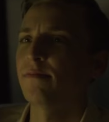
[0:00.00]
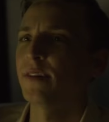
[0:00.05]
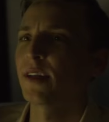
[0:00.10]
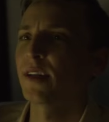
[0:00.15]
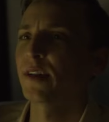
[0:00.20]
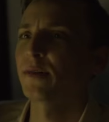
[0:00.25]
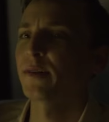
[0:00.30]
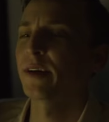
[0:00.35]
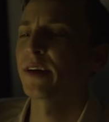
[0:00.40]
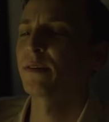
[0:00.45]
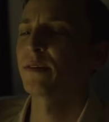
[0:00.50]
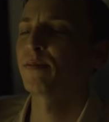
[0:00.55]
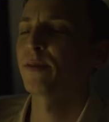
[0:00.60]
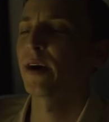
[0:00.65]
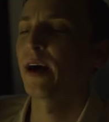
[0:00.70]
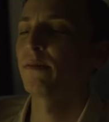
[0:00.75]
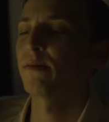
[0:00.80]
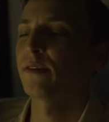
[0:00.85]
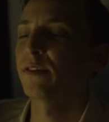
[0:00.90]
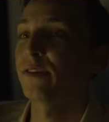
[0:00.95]
and
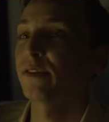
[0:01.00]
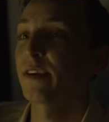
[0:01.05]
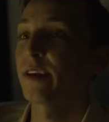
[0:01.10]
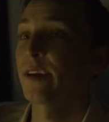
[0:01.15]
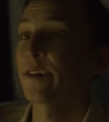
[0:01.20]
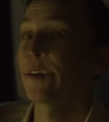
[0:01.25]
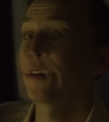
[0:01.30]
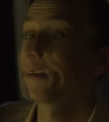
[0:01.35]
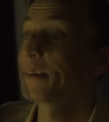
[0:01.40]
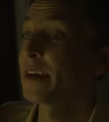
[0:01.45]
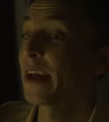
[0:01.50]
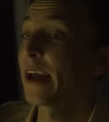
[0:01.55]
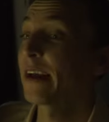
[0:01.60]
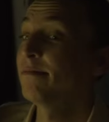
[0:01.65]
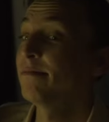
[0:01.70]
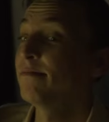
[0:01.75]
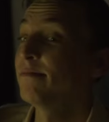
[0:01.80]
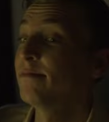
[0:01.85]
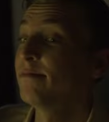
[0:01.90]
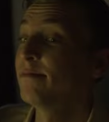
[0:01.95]
advises him to seek medical
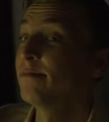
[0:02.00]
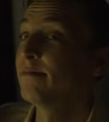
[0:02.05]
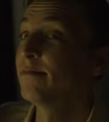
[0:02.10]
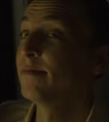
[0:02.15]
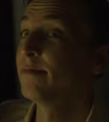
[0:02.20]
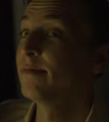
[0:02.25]
attention.